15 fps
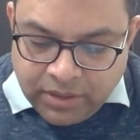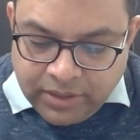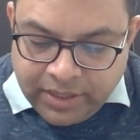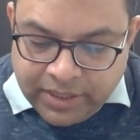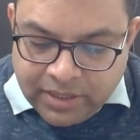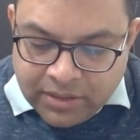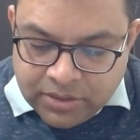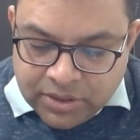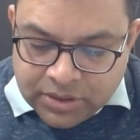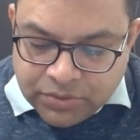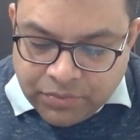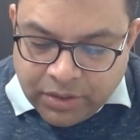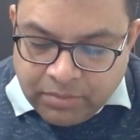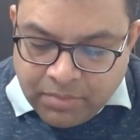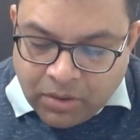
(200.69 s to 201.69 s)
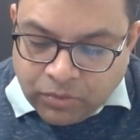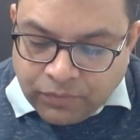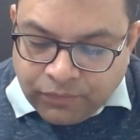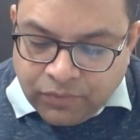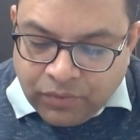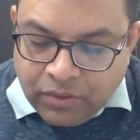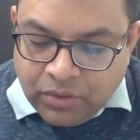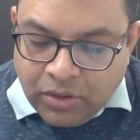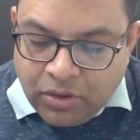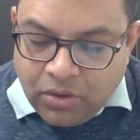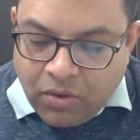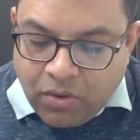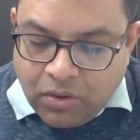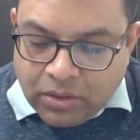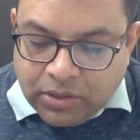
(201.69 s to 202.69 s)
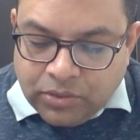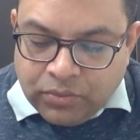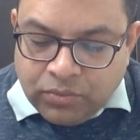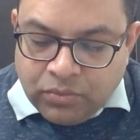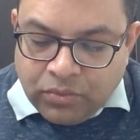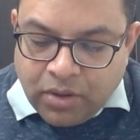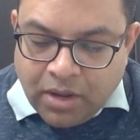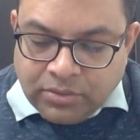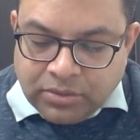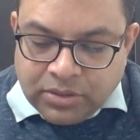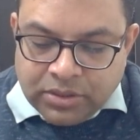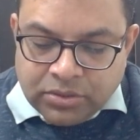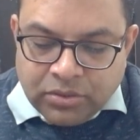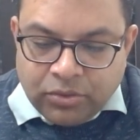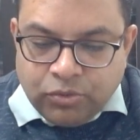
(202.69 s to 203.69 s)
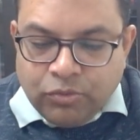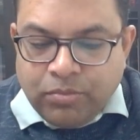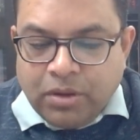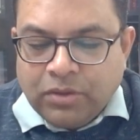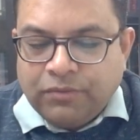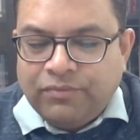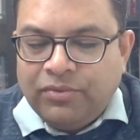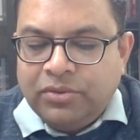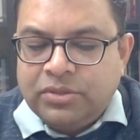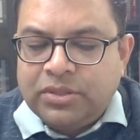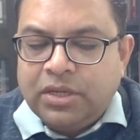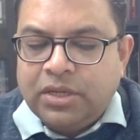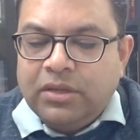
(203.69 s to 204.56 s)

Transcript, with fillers: taking just one mouthful or two houses or two mouthfuls.